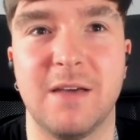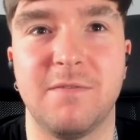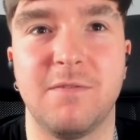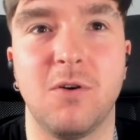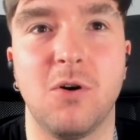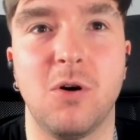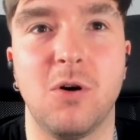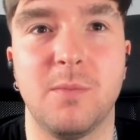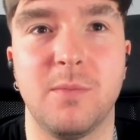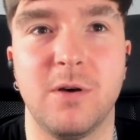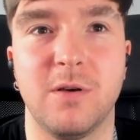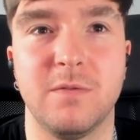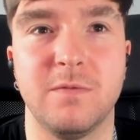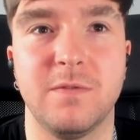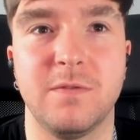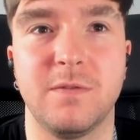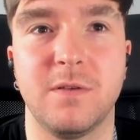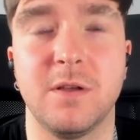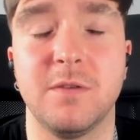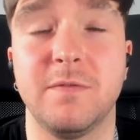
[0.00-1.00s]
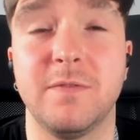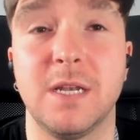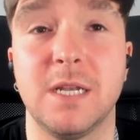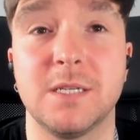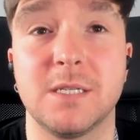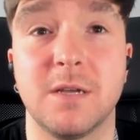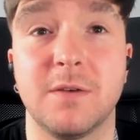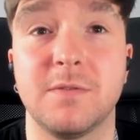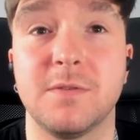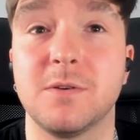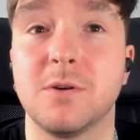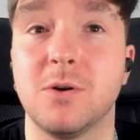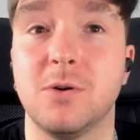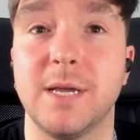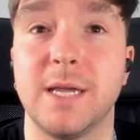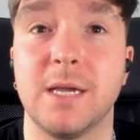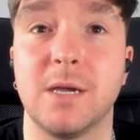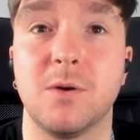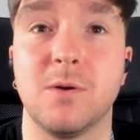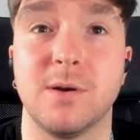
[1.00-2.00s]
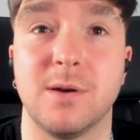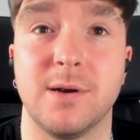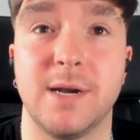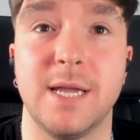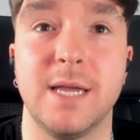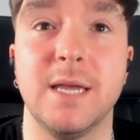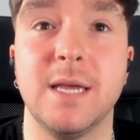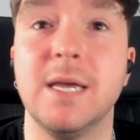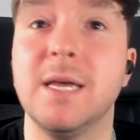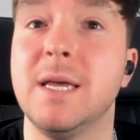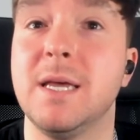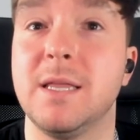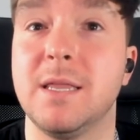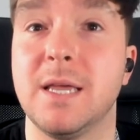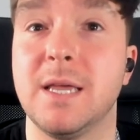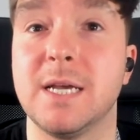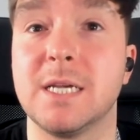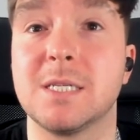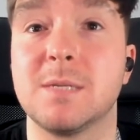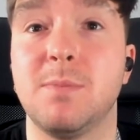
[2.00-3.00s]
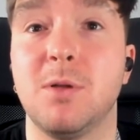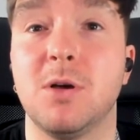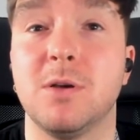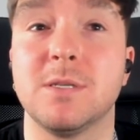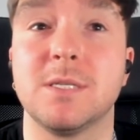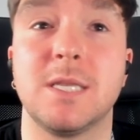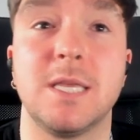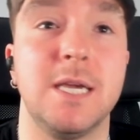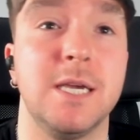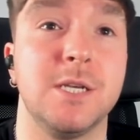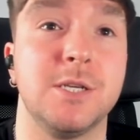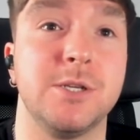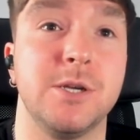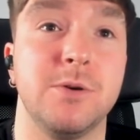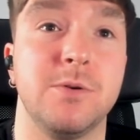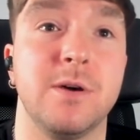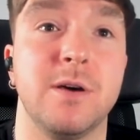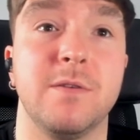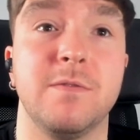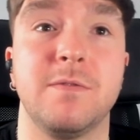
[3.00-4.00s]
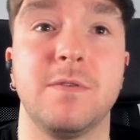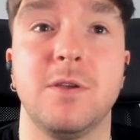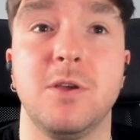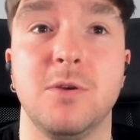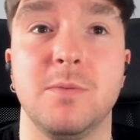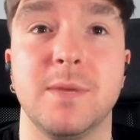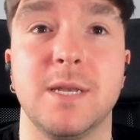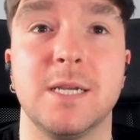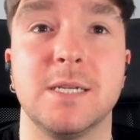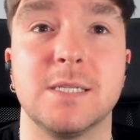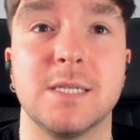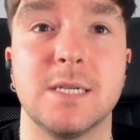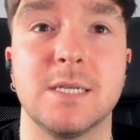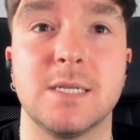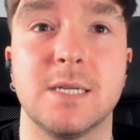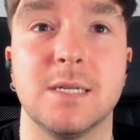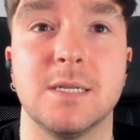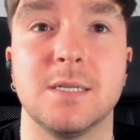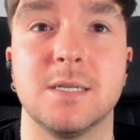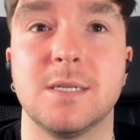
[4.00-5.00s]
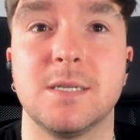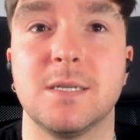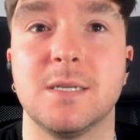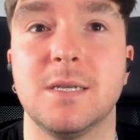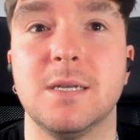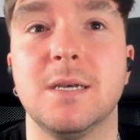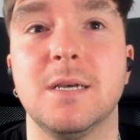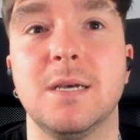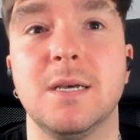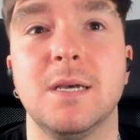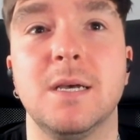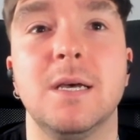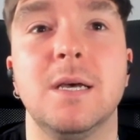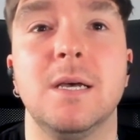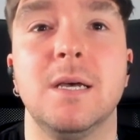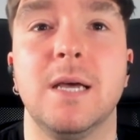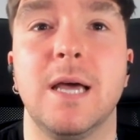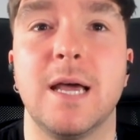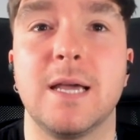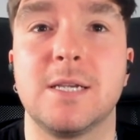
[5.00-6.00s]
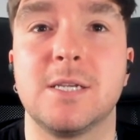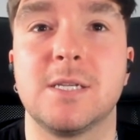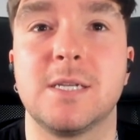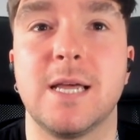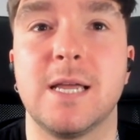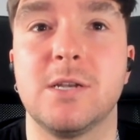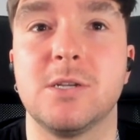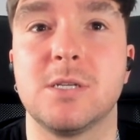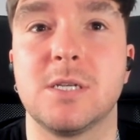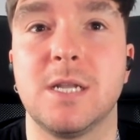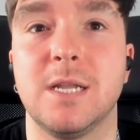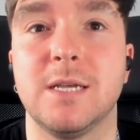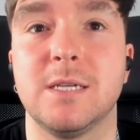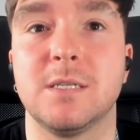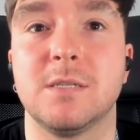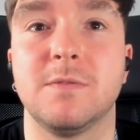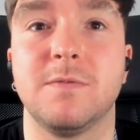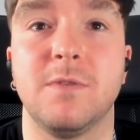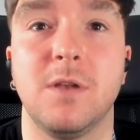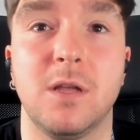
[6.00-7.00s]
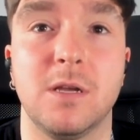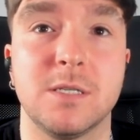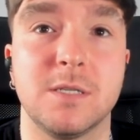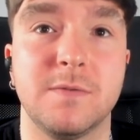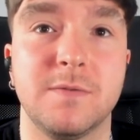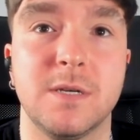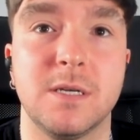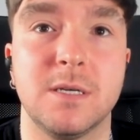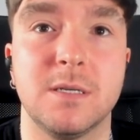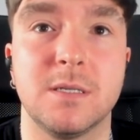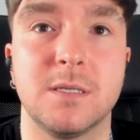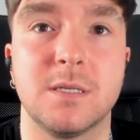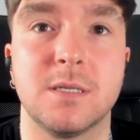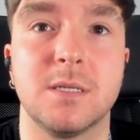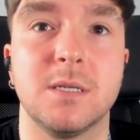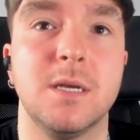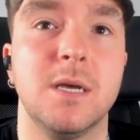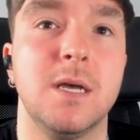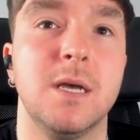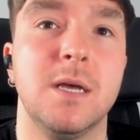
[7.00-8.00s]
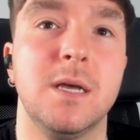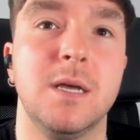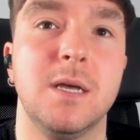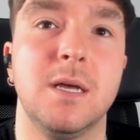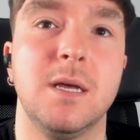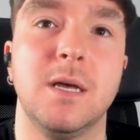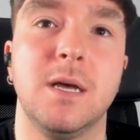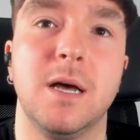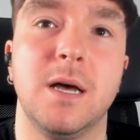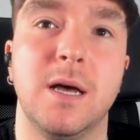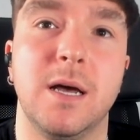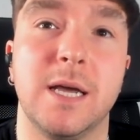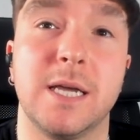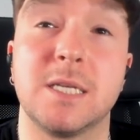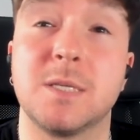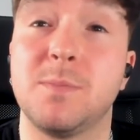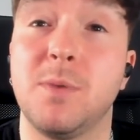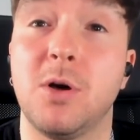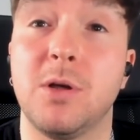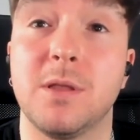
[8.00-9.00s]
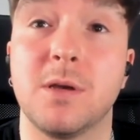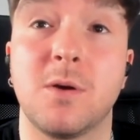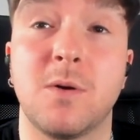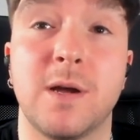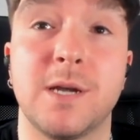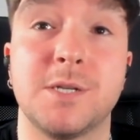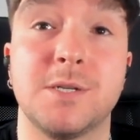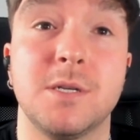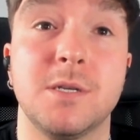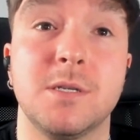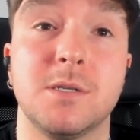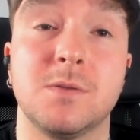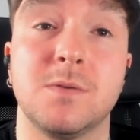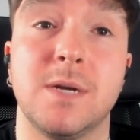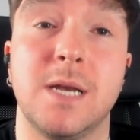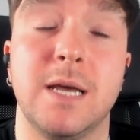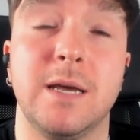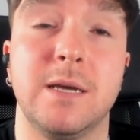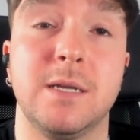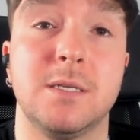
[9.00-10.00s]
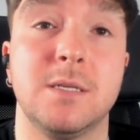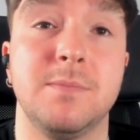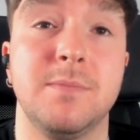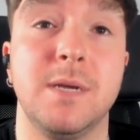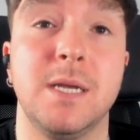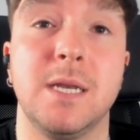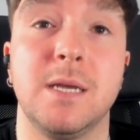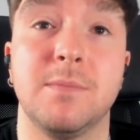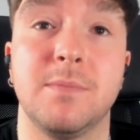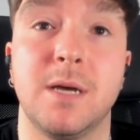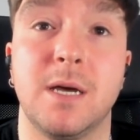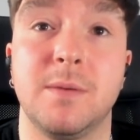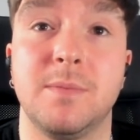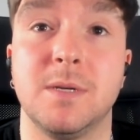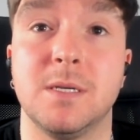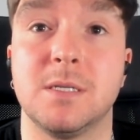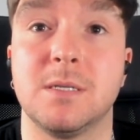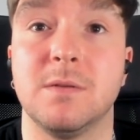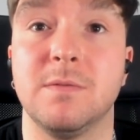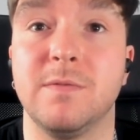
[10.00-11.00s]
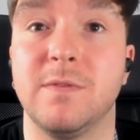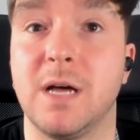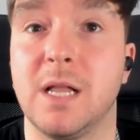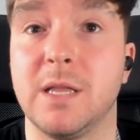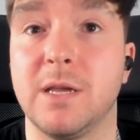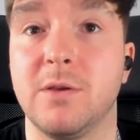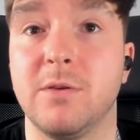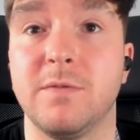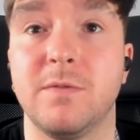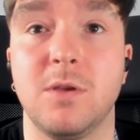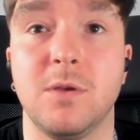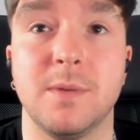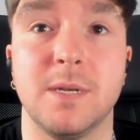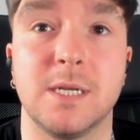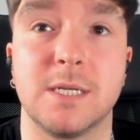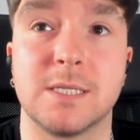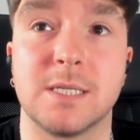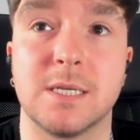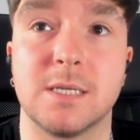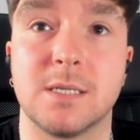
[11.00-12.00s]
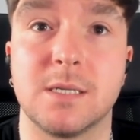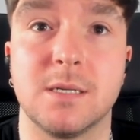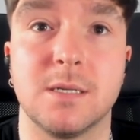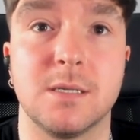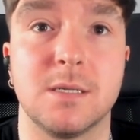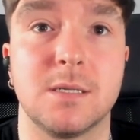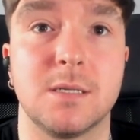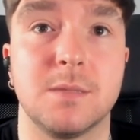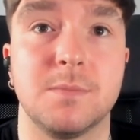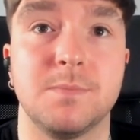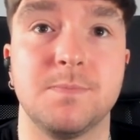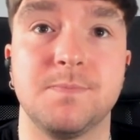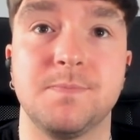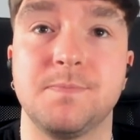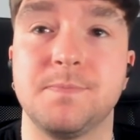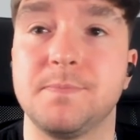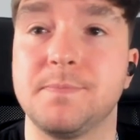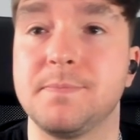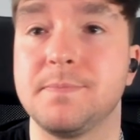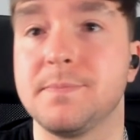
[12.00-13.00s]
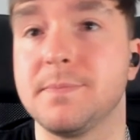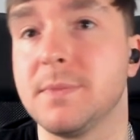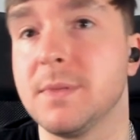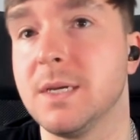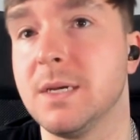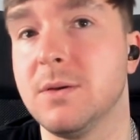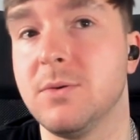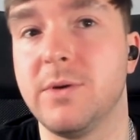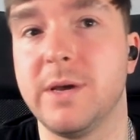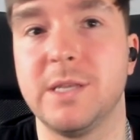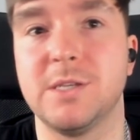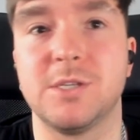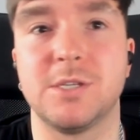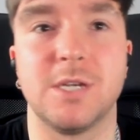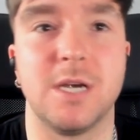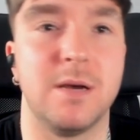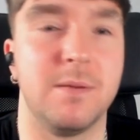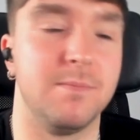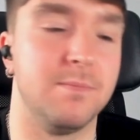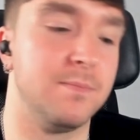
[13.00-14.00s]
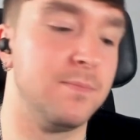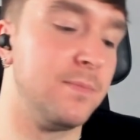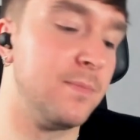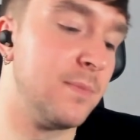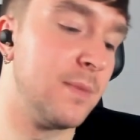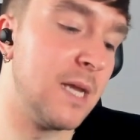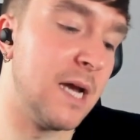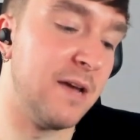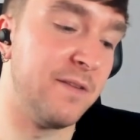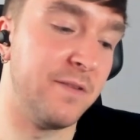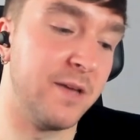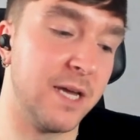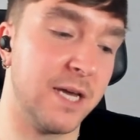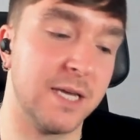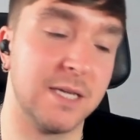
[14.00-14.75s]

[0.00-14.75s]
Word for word: a form of philosophical inquiry that explores the issue of human existence. Existentialist philosophers uh, explore the questions related to meaning, purpose, and value of human existence, which um, I think